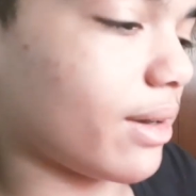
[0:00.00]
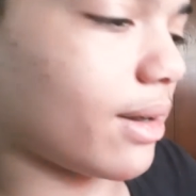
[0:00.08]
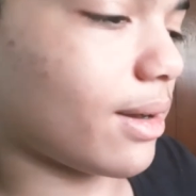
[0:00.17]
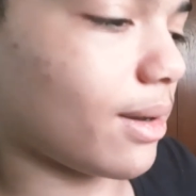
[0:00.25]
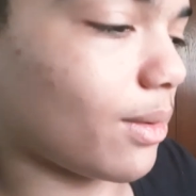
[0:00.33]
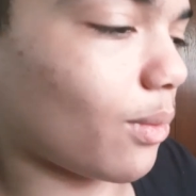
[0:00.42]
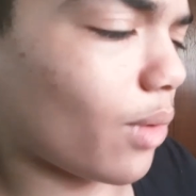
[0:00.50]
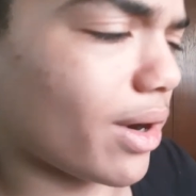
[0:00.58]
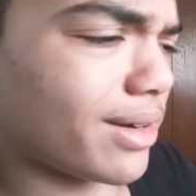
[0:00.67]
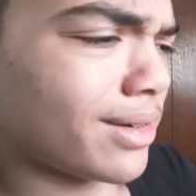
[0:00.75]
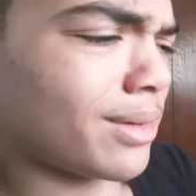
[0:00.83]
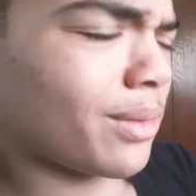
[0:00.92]
uh,
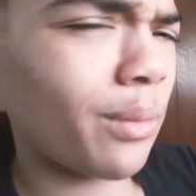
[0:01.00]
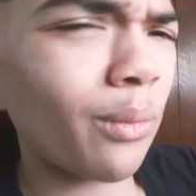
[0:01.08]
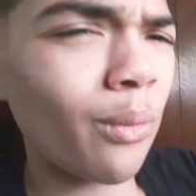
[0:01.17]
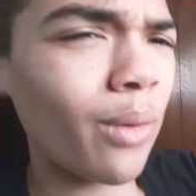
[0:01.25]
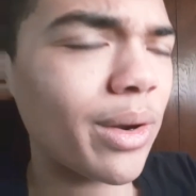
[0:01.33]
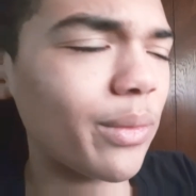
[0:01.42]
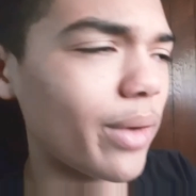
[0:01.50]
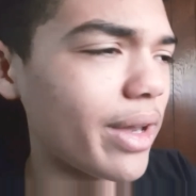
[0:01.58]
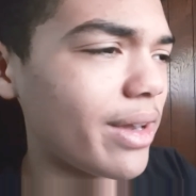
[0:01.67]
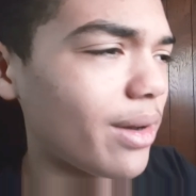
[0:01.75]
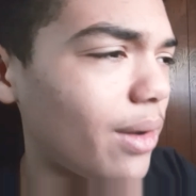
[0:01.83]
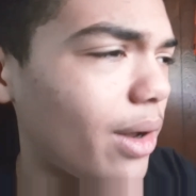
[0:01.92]
one one
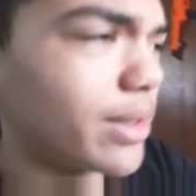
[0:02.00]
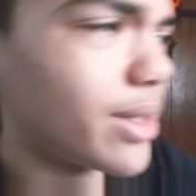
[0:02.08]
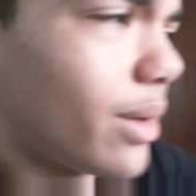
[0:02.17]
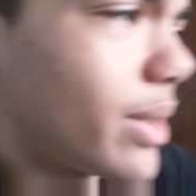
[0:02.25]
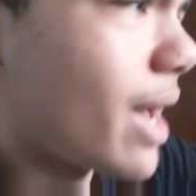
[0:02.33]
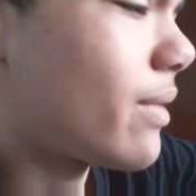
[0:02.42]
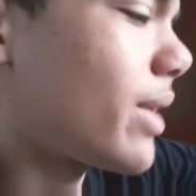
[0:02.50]
way, to only have